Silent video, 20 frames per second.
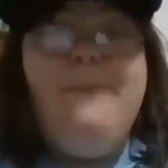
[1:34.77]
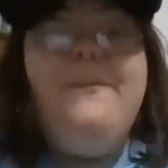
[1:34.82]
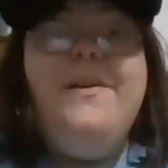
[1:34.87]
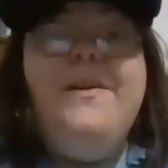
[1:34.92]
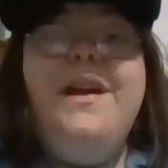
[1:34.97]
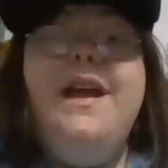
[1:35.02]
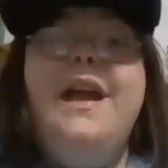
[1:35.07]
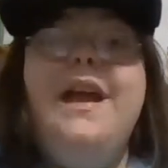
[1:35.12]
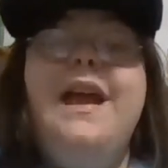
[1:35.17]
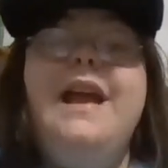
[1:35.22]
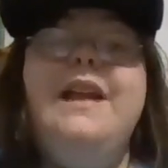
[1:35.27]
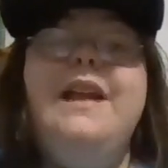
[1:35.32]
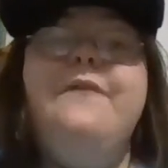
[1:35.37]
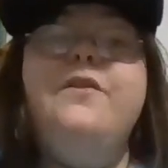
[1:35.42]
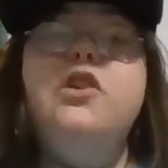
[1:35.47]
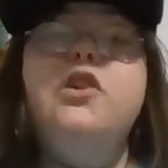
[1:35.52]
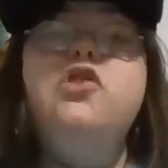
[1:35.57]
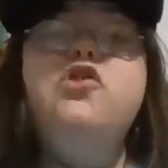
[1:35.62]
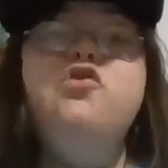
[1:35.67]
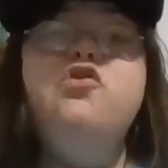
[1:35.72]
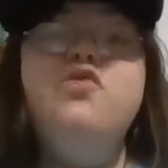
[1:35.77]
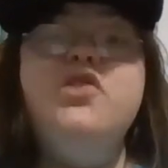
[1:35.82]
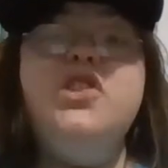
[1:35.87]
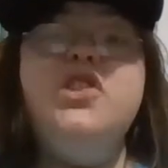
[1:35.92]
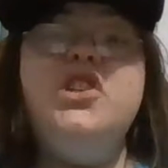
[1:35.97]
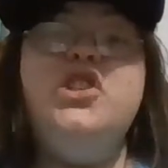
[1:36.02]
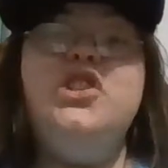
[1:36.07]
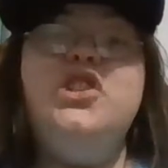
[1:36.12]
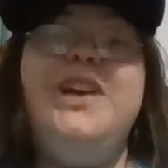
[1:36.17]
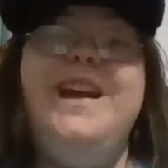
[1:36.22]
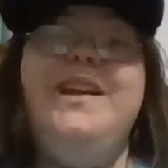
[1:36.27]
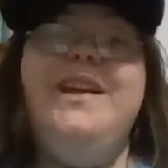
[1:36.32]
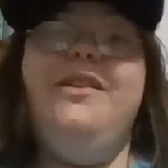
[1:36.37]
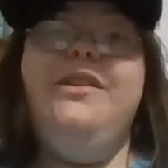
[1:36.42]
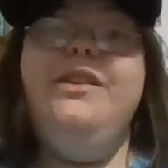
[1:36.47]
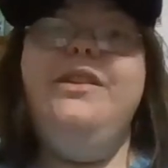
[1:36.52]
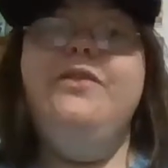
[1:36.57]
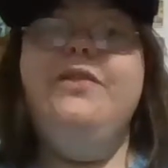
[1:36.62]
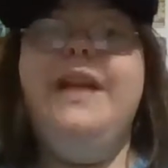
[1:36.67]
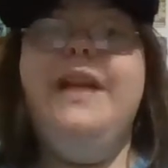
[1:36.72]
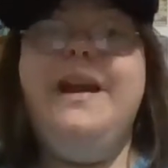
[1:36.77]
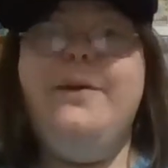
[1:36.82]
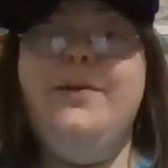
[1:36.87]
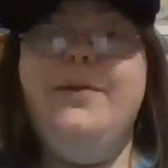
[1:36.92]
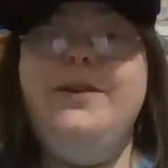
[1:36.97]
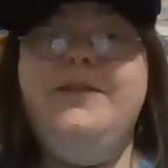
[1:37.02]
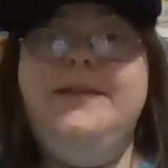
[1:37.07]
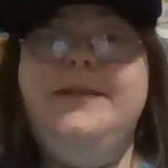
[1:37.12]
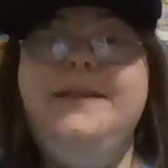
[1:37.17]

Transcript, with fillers: And if you're new to this channel and you like what you see,